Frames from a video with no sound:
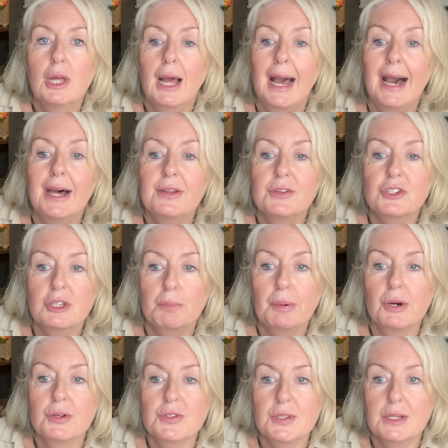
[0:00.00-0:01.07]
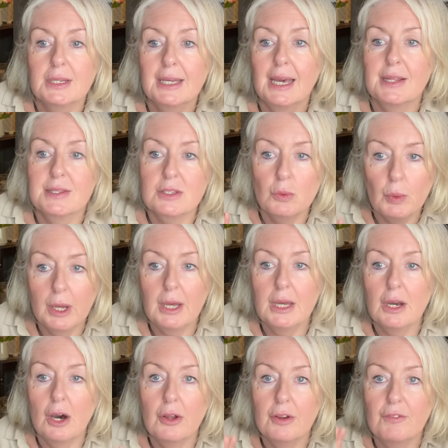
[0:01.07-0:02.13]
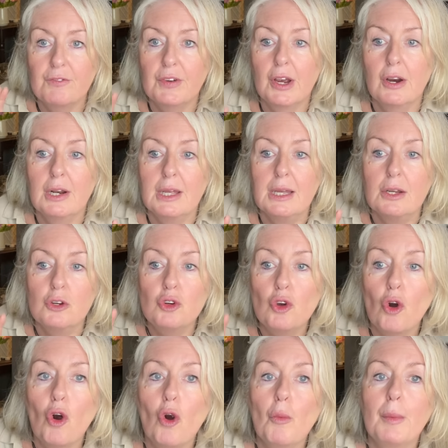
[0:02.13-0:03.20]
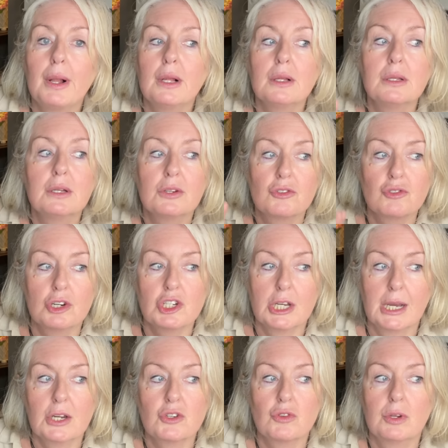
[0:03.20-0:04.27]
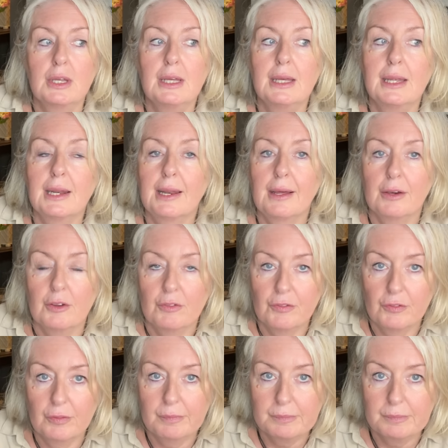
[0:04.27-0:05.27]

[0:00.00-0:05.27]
and the person gets away on a fairly normal trajectory in life.